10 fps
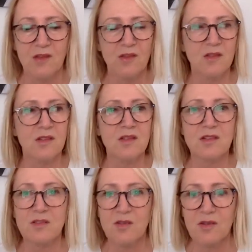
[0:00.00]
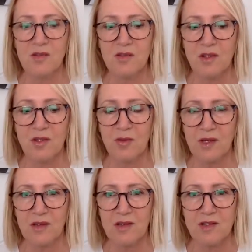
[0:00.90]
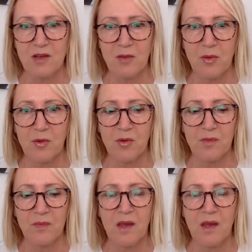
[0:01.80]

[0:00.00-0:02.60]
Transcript: to discern correctly, so important.